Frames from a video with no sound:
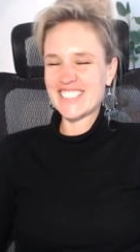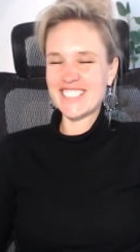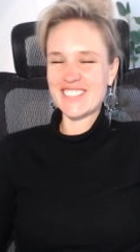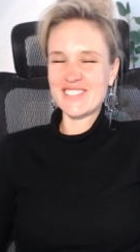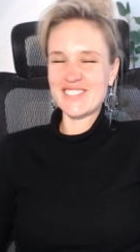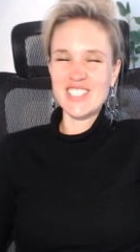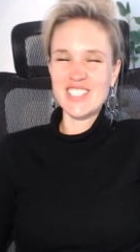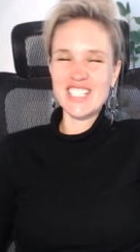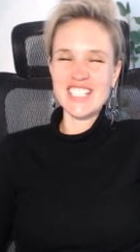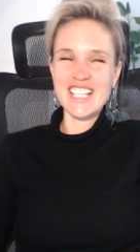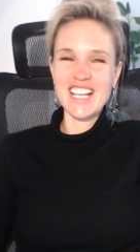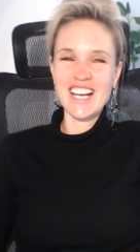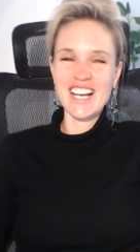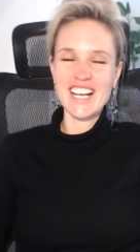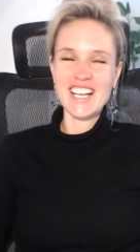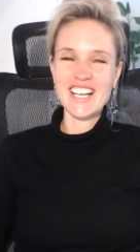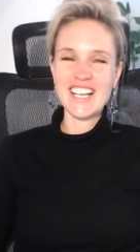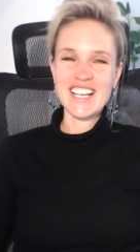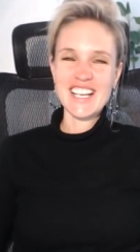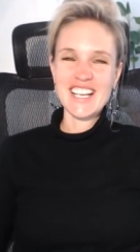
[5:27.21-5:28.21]
Didn't mean
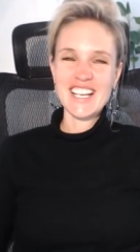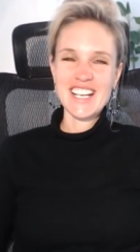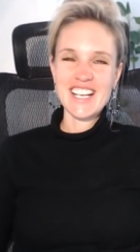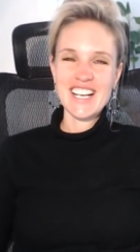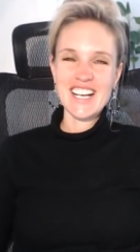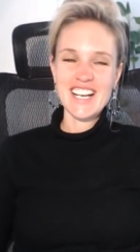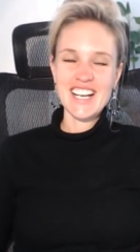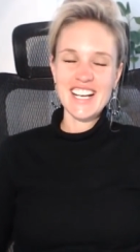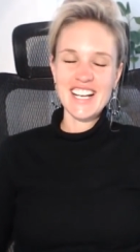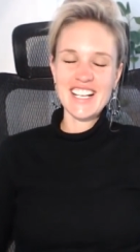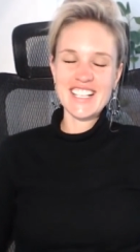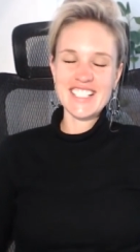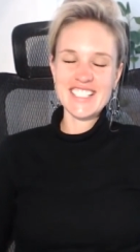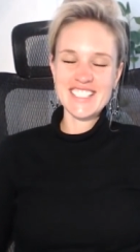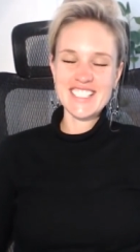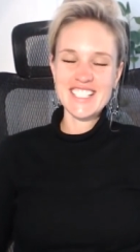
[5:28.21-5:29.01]
that.